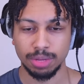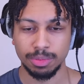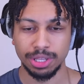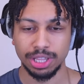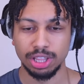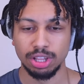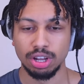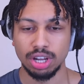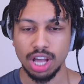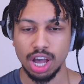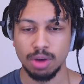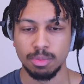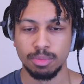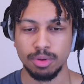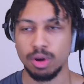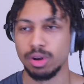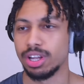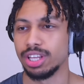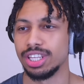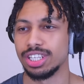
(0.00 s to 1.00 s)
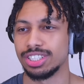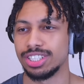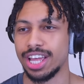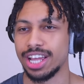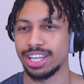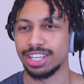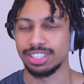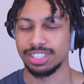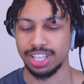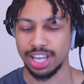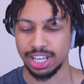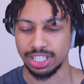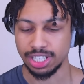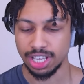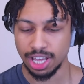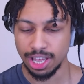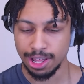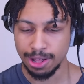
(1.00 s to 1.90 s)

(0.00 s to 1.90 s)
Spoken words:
I mean, look how broken this deck is, guys.